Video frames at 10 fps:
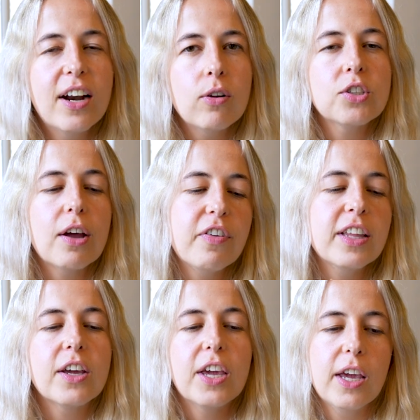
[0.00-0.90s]
And also I
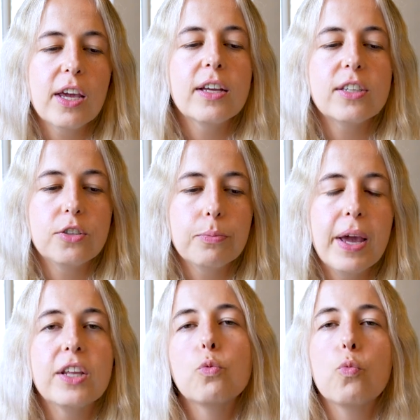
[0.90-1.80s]
think the key is to to
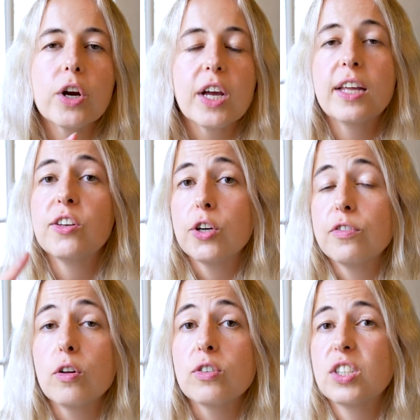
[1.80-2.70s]
make the work
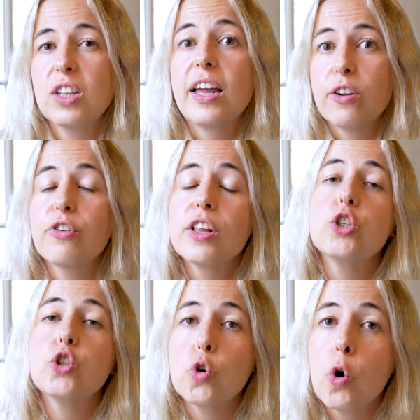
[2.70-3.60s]
intervals like
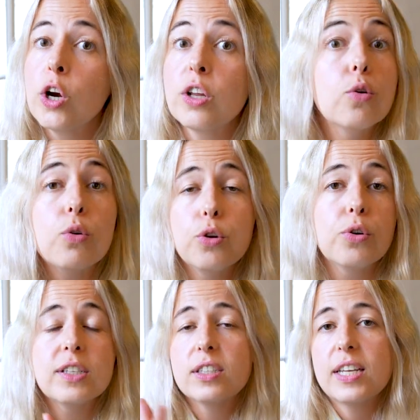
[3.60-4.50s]
really short. You, you can